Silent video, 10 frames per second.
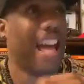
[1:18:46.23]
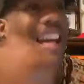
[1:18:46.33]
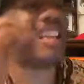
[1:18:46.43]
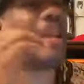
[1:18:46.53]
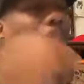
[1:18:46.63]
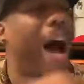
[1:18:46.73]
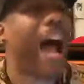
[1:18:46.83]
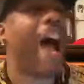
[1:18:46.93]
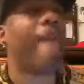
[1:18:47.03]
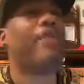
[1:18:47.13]
because the
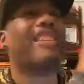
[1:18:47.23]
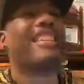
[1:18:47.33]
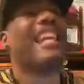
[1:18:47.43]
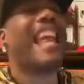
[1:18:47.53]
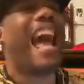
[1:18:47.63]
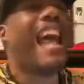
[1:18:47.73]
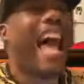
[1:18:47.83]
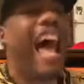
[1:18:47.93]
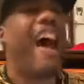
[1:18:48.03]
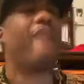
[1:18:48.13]
Biafrans did not
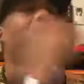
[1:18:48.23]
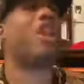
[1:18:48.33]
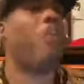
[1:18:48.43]
have the